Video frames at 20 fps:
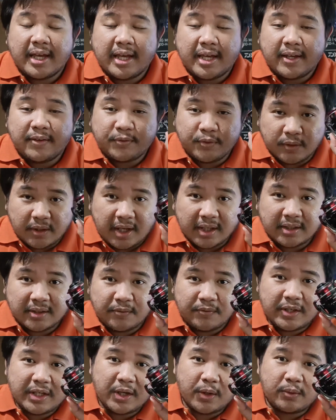If you like the
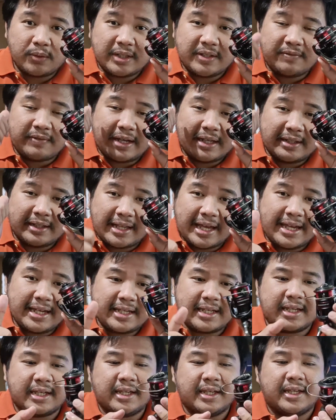video, leave a
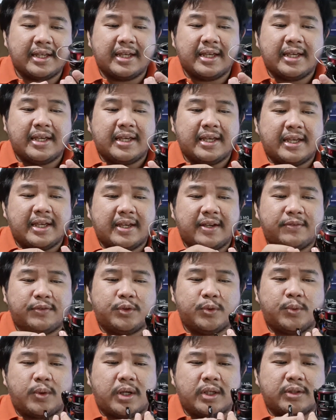like. If
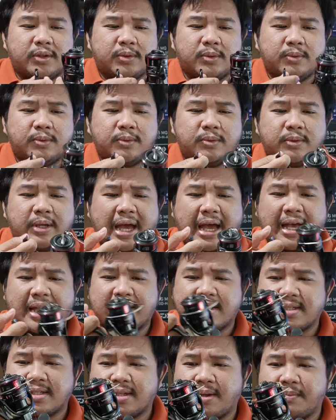you want to
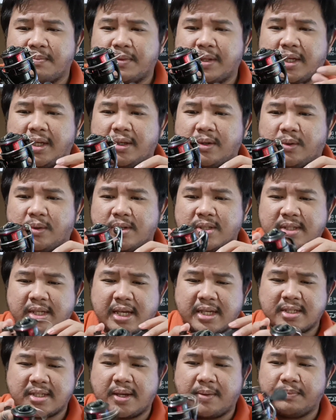ask something or
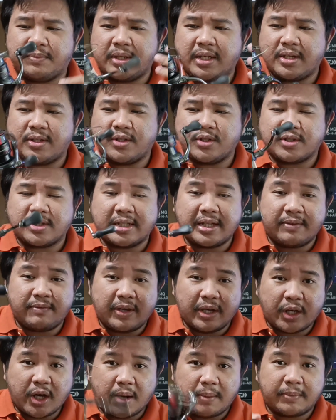say something, just leave a
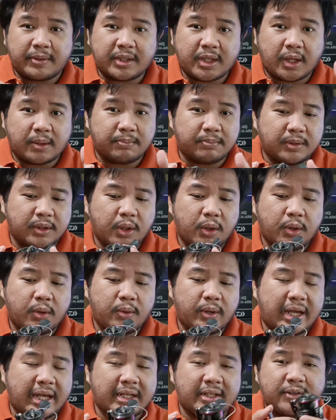comment down below.
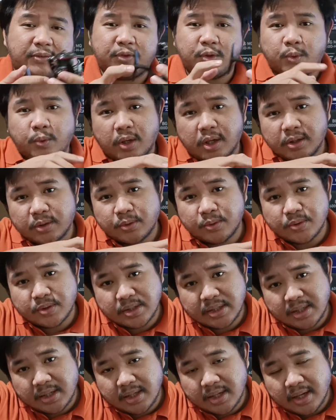And if you want to
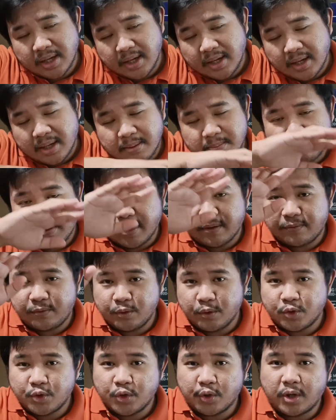see my
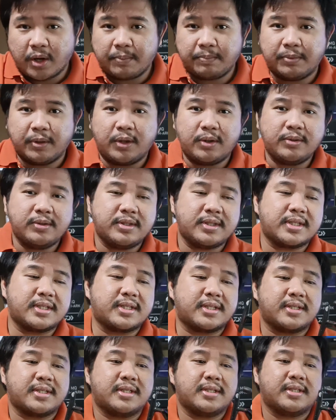future
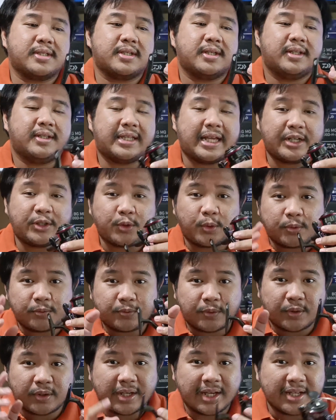uploads, then don't
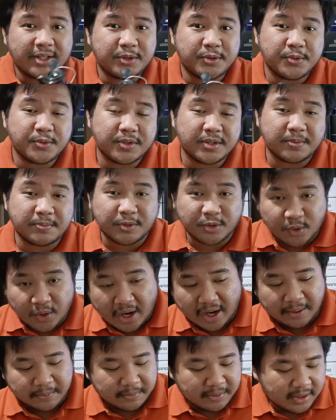forget to
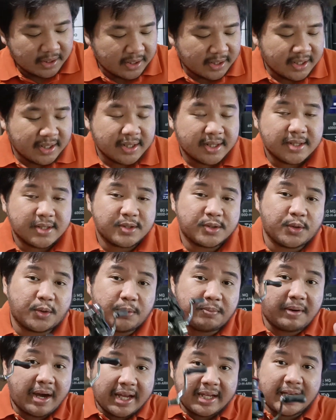subscribe. So
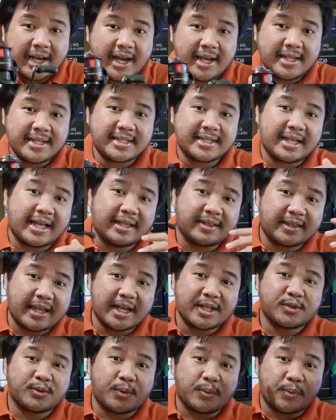bye guys, and
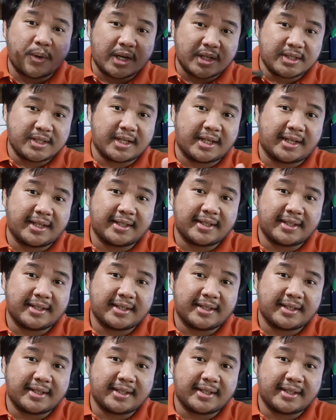thanks for watching.